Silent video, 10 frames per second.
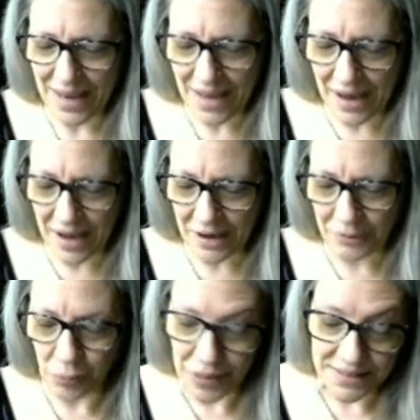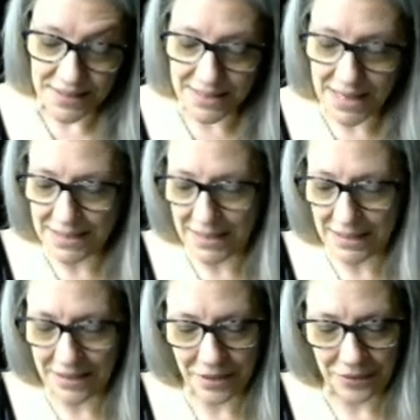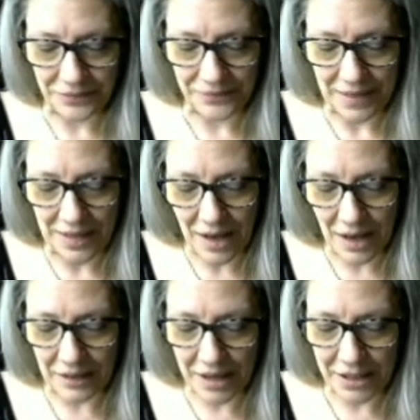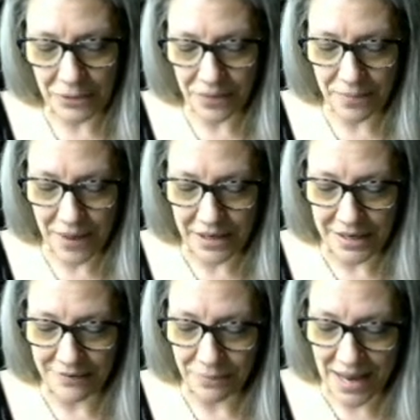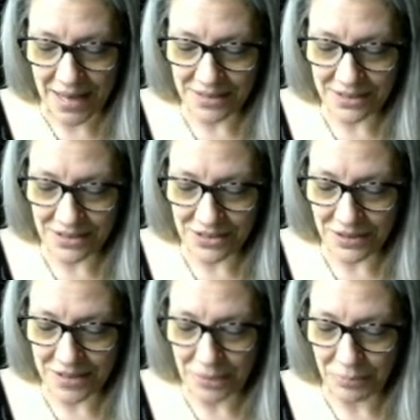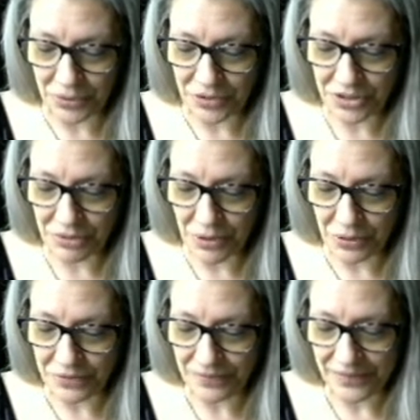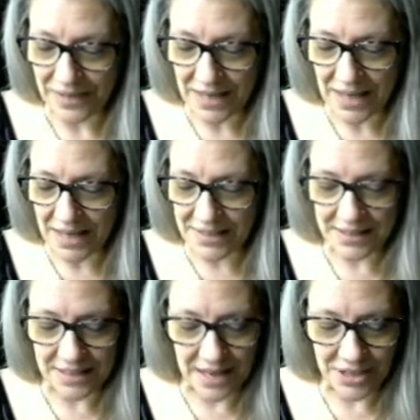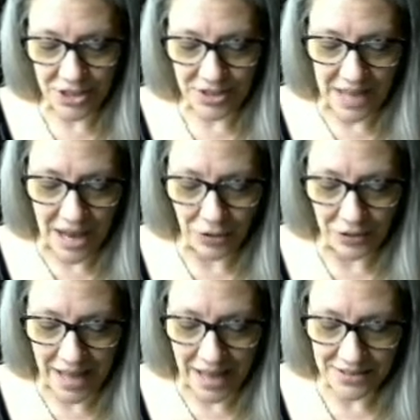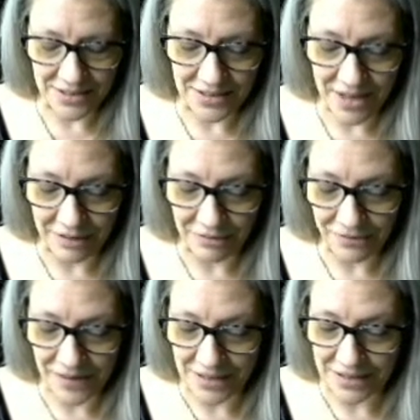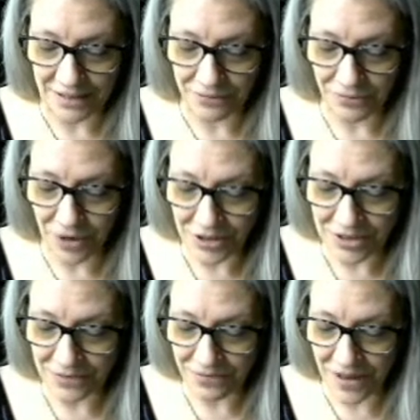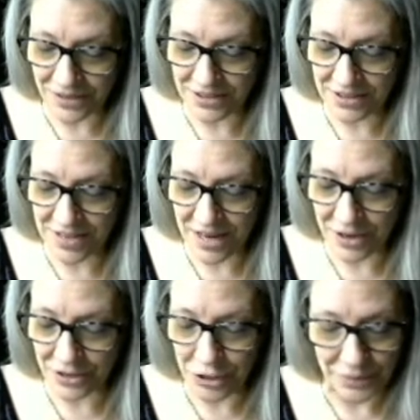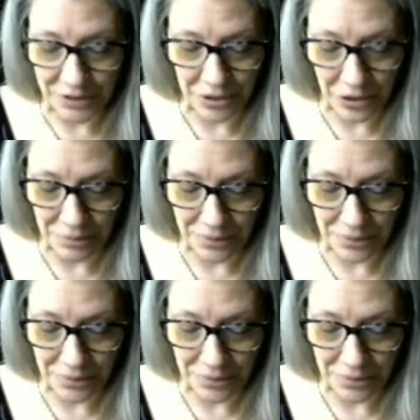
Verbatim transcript: uh, one state and another. A lion with the body of a man sits on the emperor's throne. A sagacious owl acts as Hierophant, and frogs and foxes take on human garb.